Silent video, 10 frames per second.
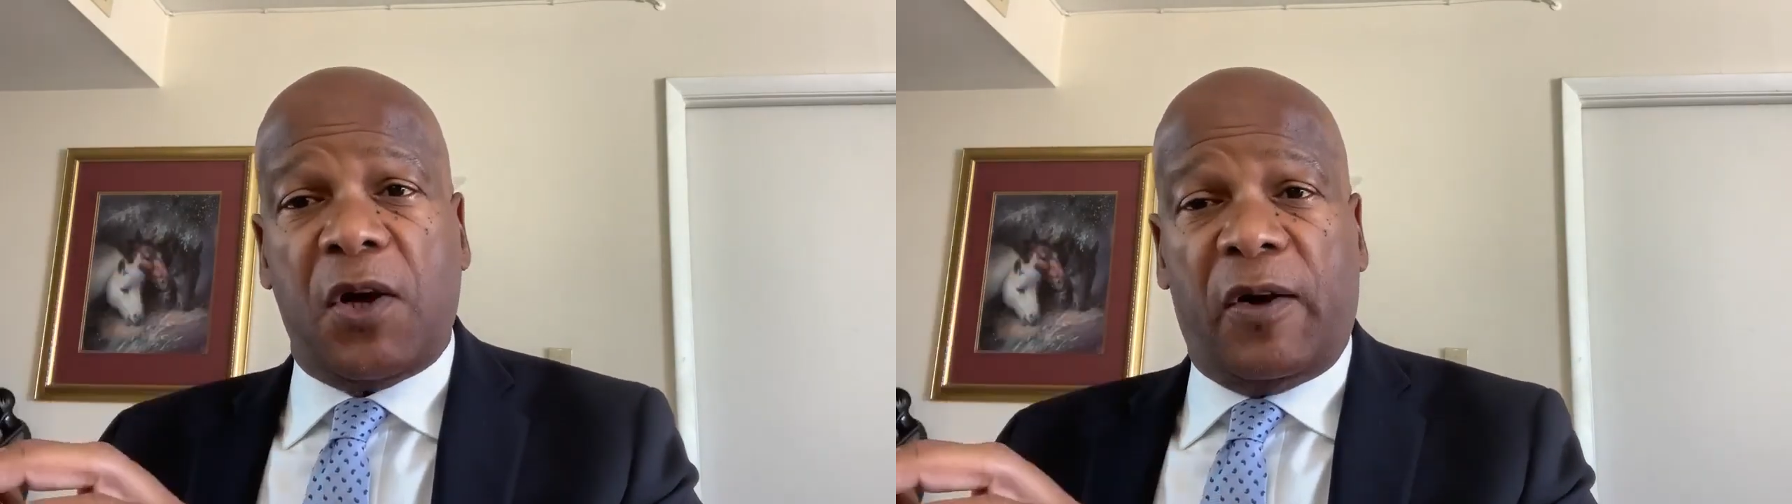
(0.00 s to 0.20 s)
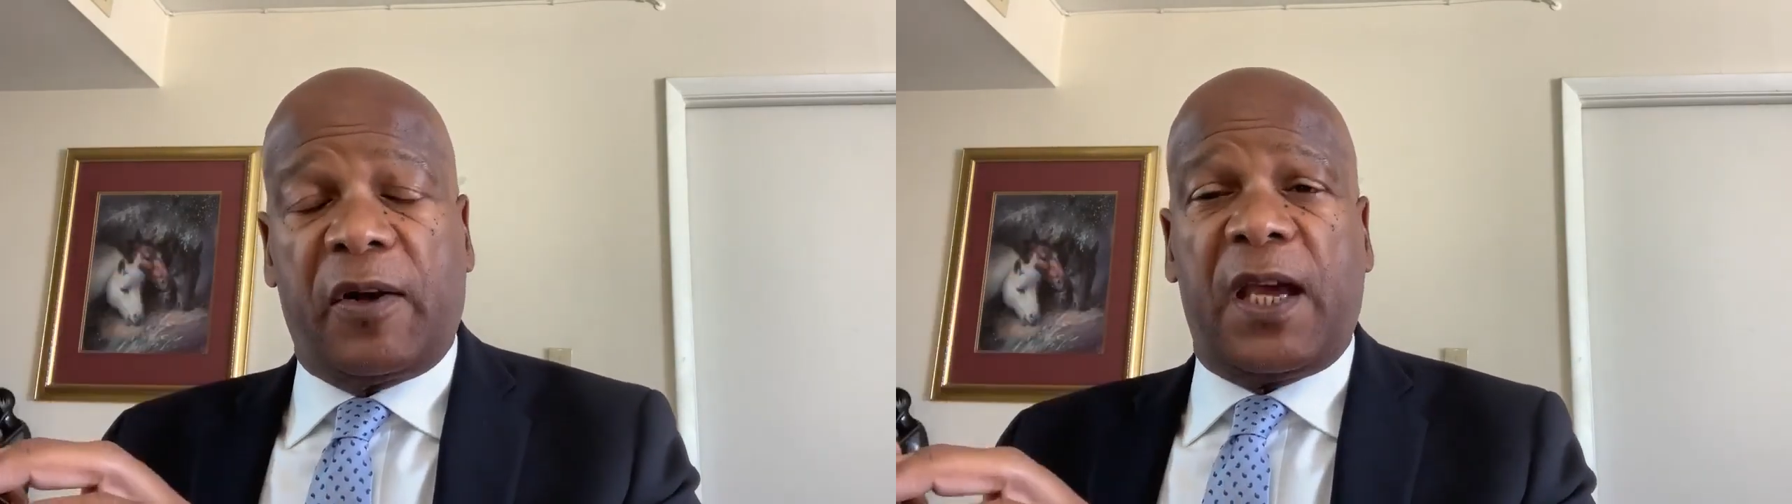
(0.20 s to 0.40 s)

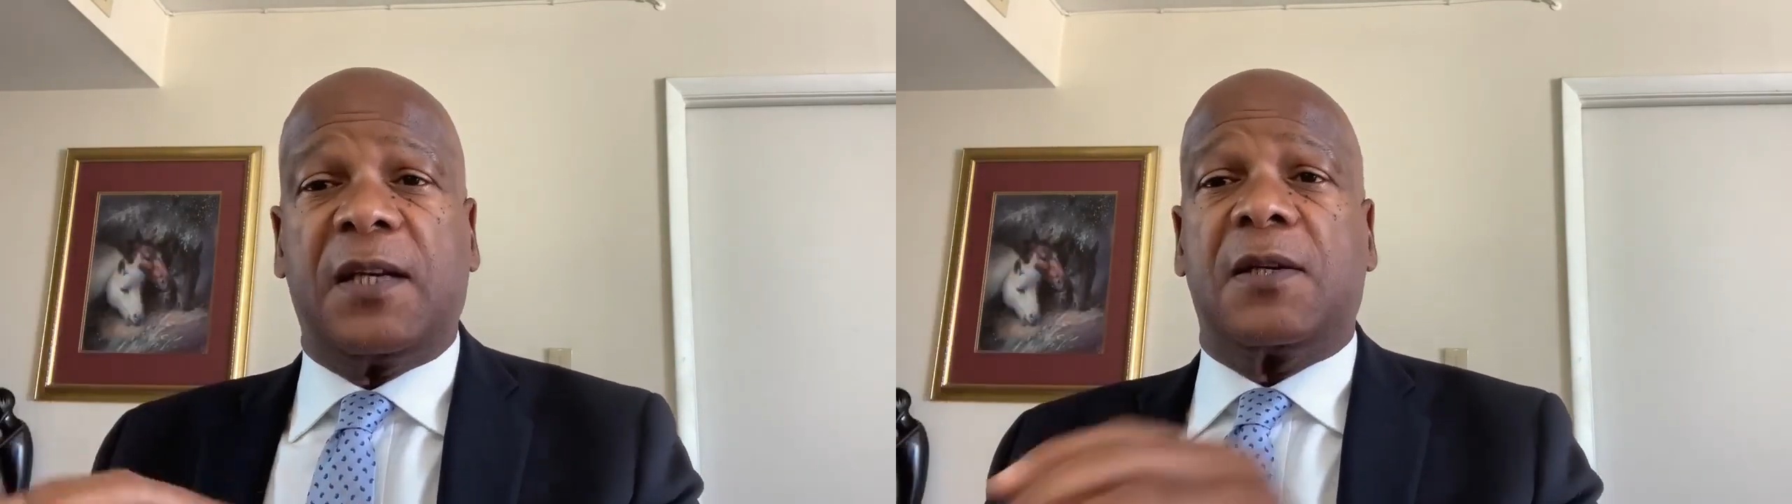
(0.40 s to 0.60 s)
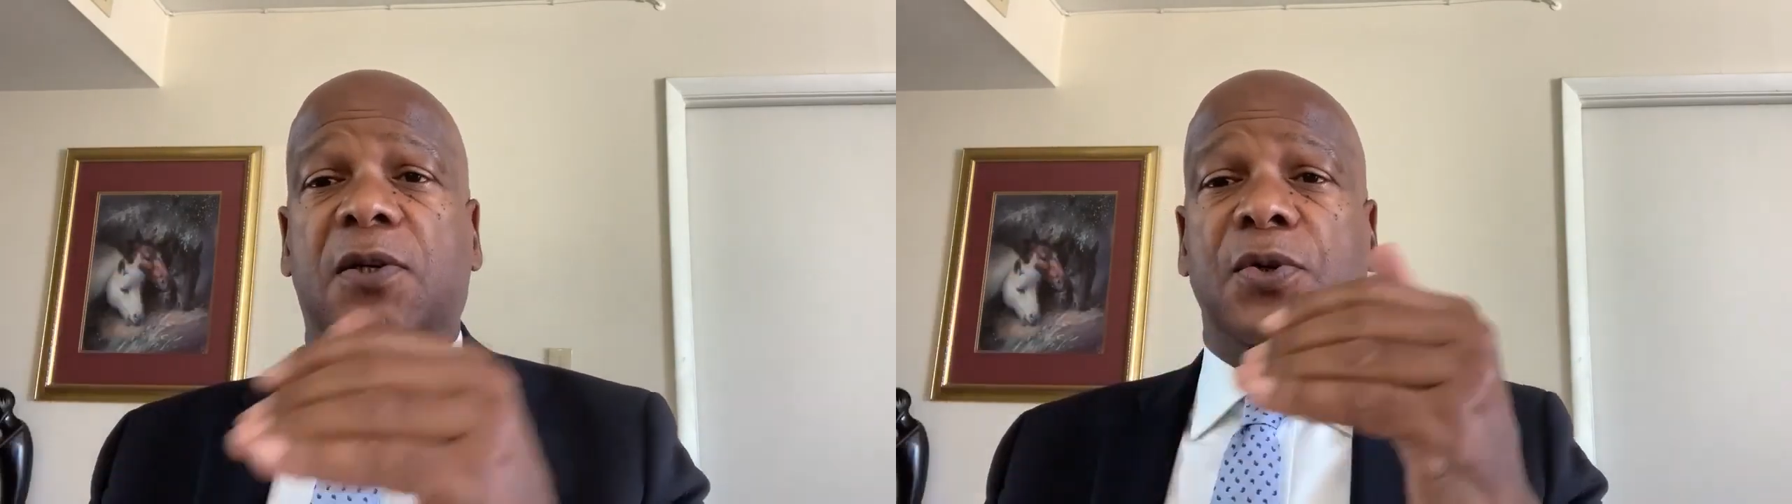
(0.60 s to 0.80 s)
don't
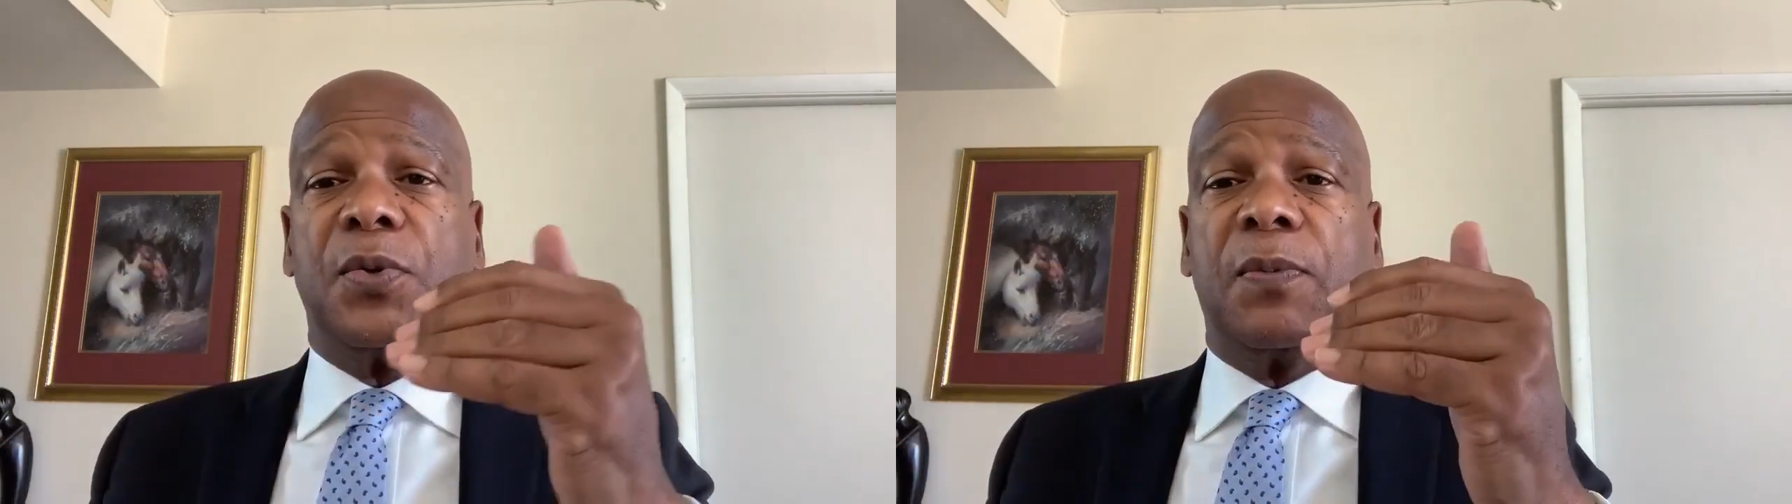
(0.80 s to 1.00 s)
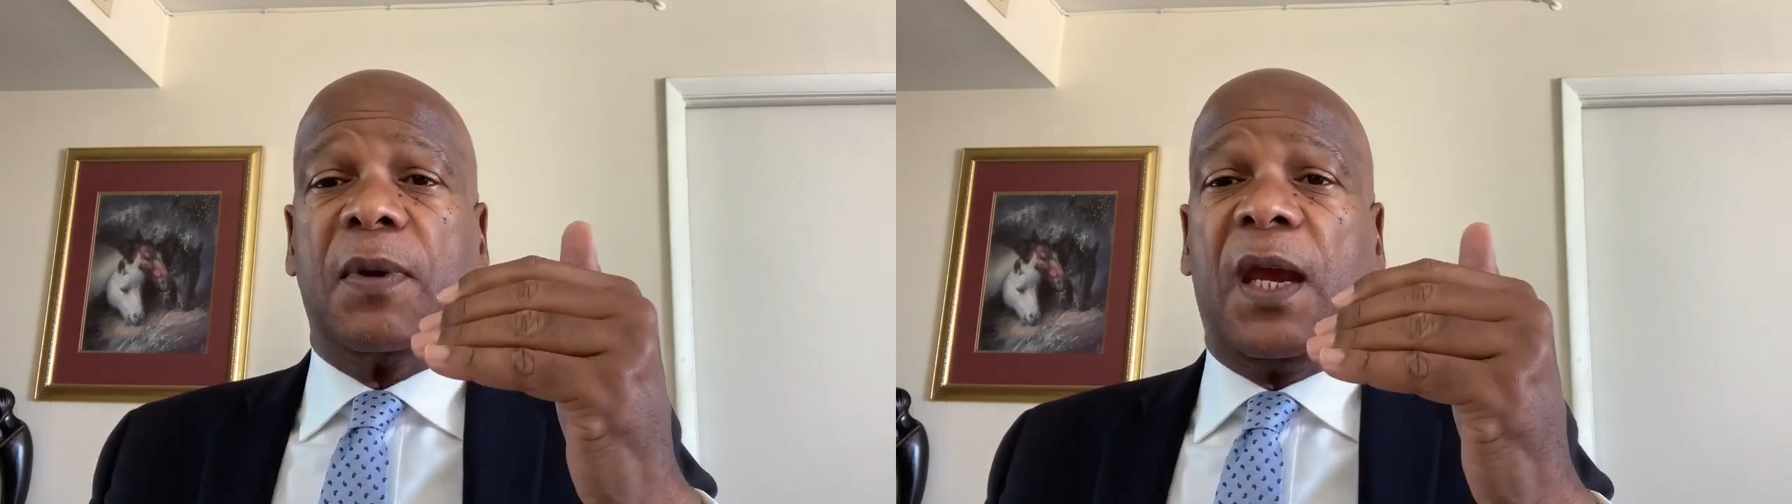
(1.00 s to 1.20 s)
get
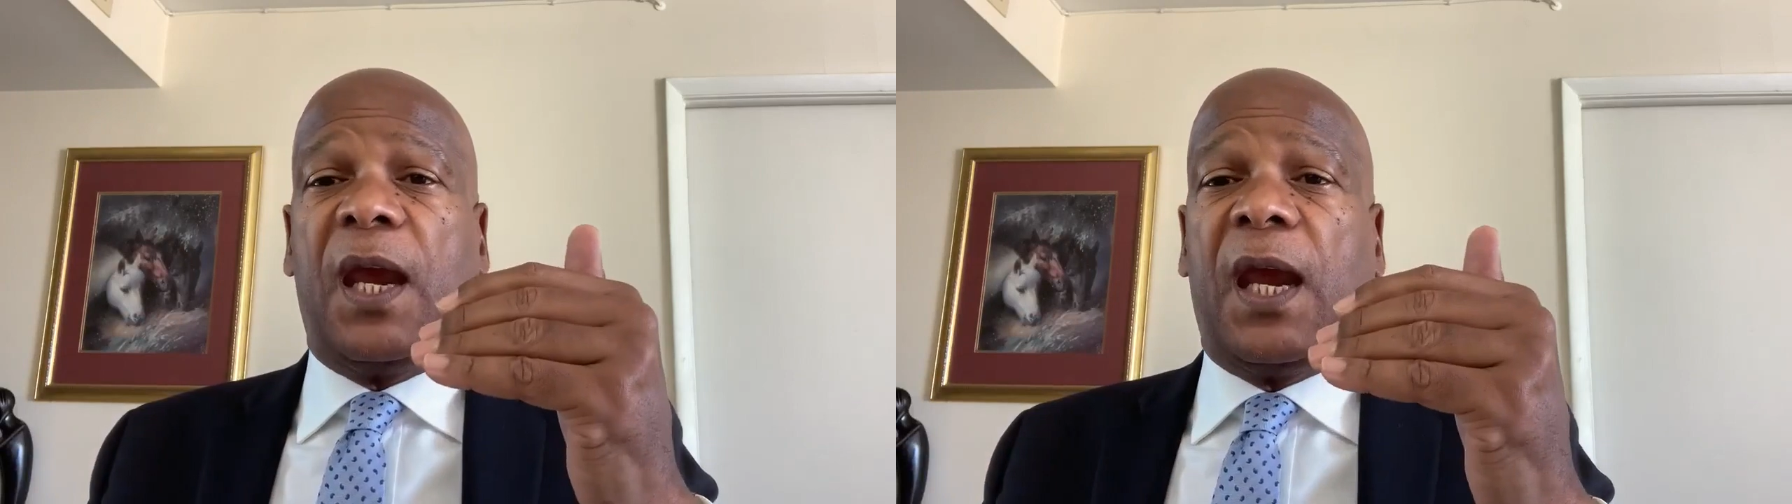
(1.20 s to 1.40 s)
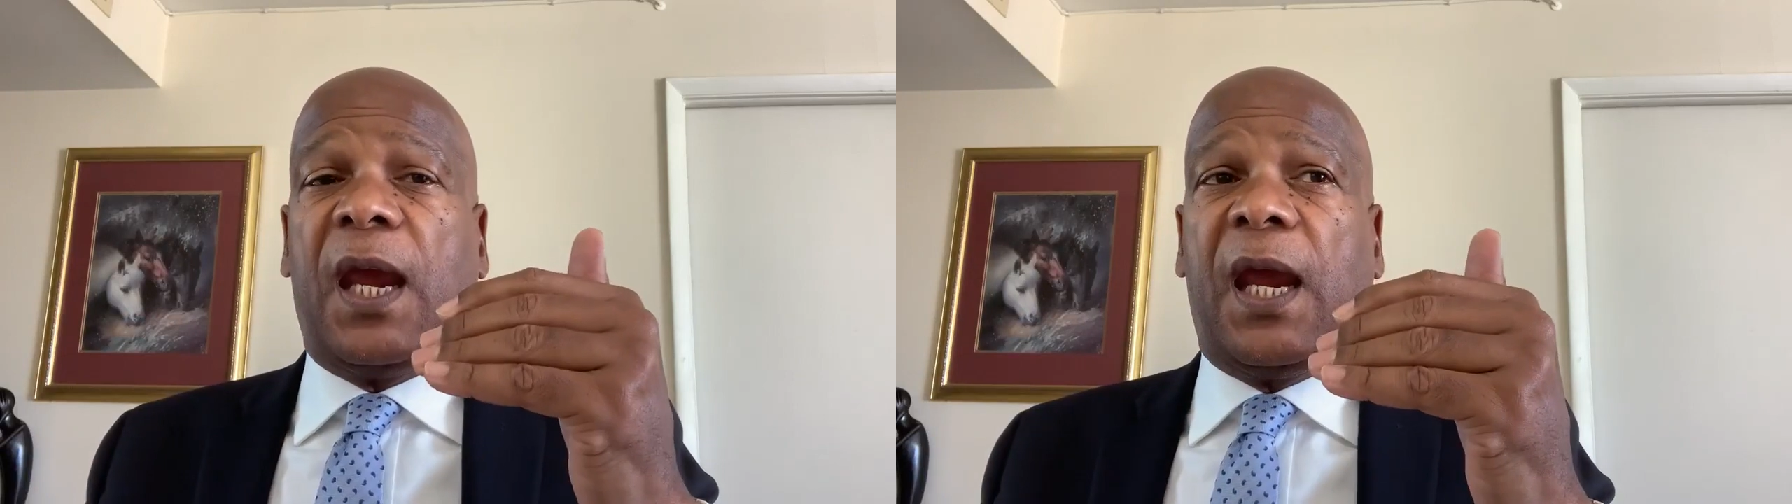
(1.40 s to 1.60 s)
to
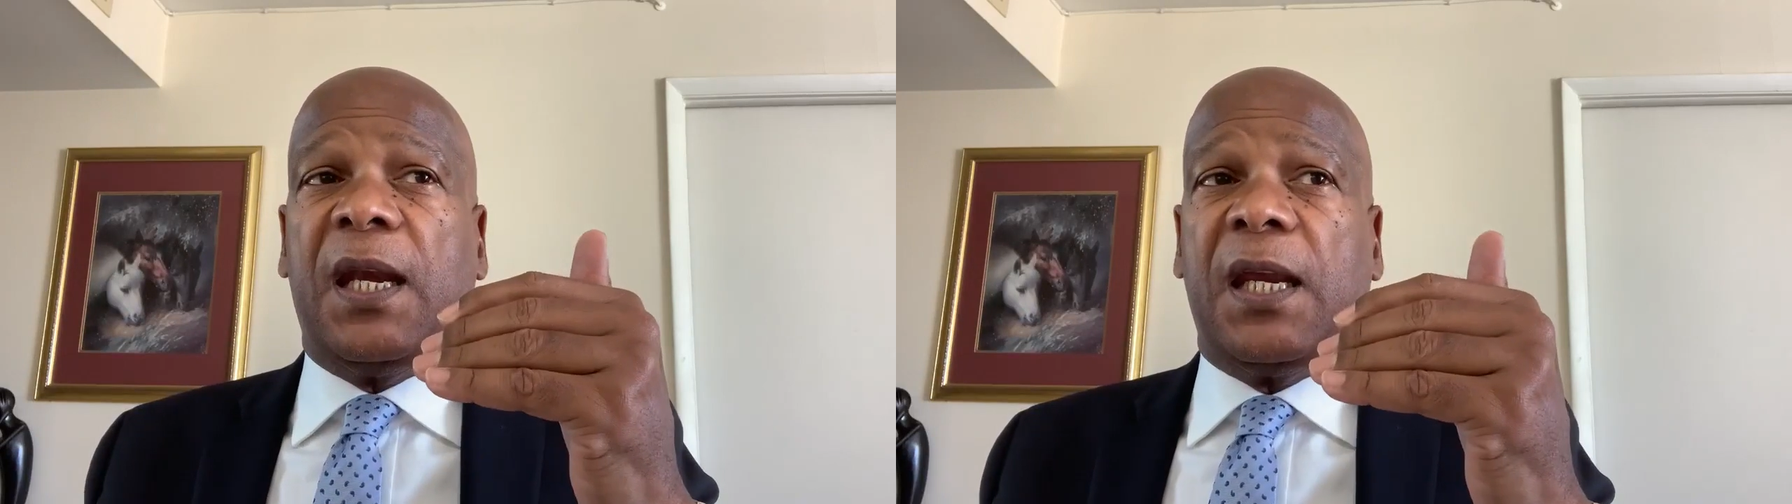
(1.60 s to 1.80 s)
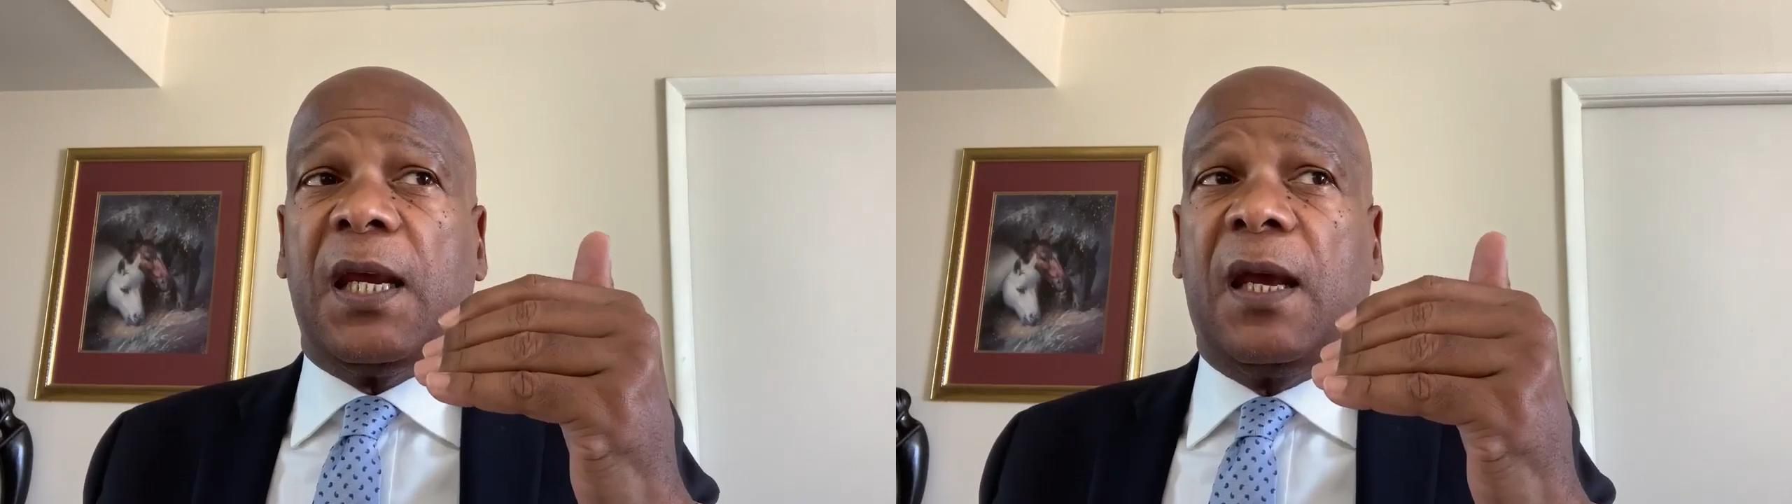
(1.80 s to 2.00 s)

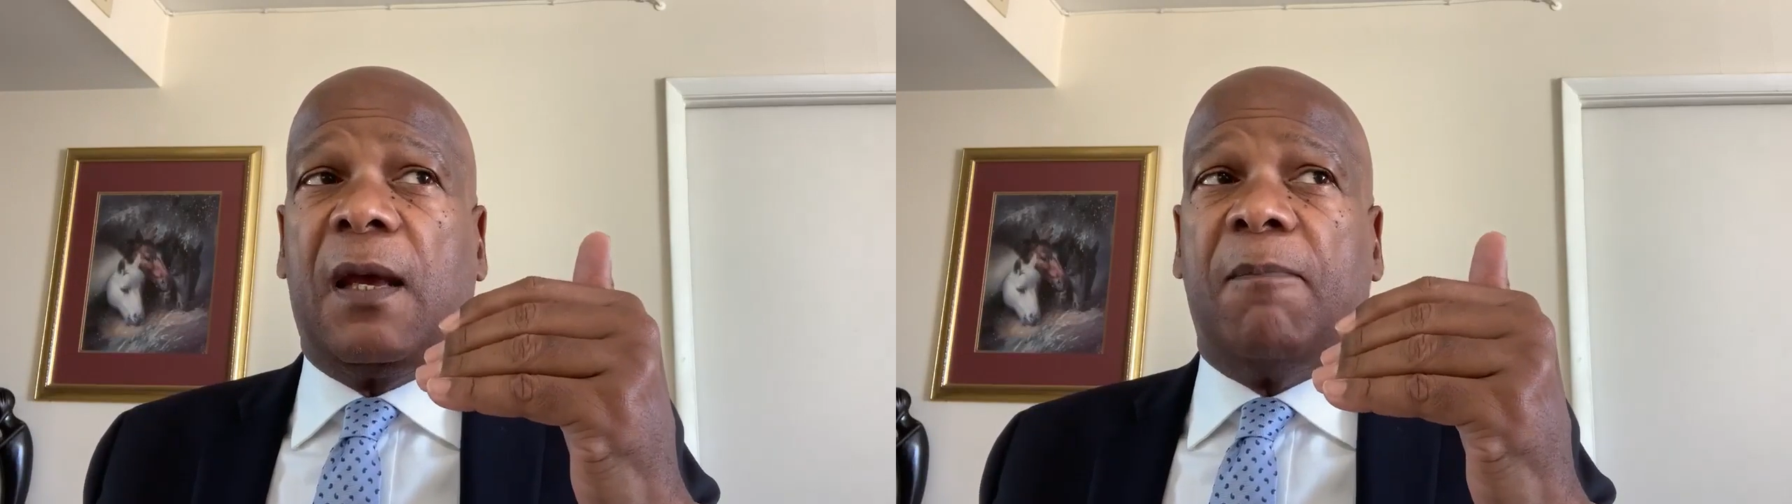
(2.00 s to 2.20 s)
any